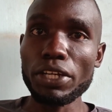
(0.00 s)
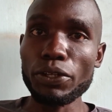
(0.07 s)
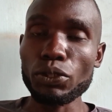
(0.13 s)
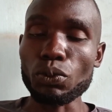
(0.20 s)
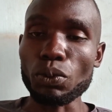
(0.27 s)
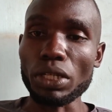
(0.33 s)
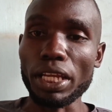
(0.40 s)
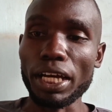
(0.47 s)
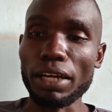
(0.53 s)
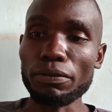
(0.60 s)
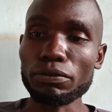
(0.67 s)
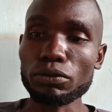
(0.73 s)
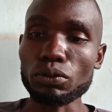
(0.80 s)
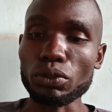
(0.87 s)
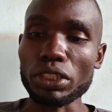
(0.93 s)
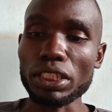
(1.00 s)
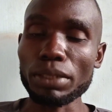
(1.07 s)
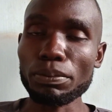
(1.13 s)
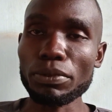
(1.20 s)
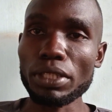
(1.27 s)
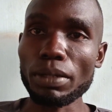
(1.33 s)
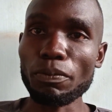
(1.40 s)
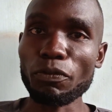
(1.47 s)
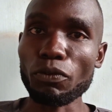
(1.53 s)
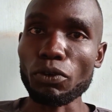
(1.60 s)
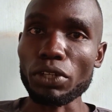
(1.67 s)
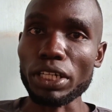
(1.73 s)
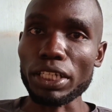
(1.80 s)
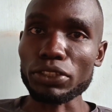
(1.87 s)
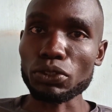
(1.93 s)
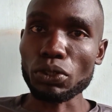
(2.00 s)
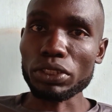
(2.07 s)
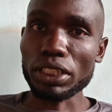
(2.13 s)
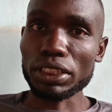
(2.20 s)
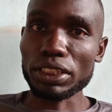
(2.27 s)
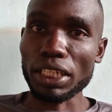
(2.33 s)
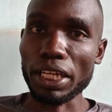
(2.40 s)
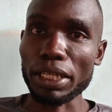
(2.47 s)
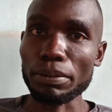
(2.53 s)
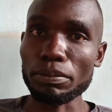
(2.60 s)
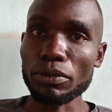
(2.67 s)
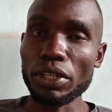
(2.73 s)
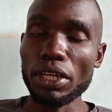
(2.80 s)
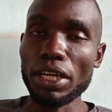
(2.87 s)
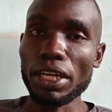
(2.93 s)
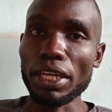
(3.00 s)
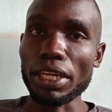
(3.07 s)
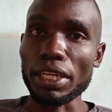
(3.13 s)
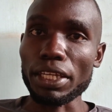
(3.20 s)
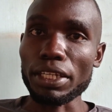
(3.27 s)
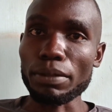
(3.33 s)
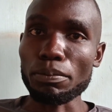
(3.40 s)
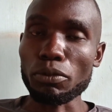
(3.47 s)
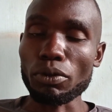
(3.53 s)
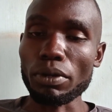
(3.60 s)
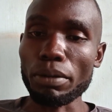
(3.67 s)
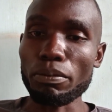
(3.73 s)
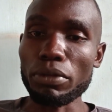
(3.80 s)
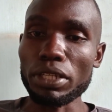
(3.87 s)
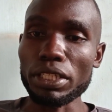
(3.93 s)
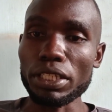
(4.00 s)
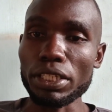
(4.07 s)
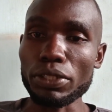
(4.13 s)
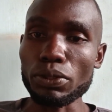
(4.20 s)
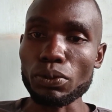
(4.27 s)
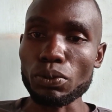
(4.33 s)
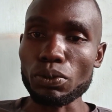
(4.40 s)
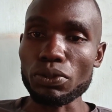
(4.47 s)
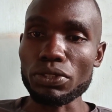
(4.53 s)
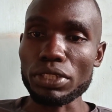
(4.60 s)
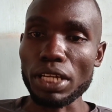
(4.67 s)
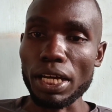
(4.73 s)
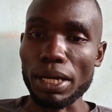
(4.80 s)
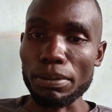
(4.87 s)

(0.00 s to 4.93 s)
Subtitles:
you will have to keep them for a shorter time and probably use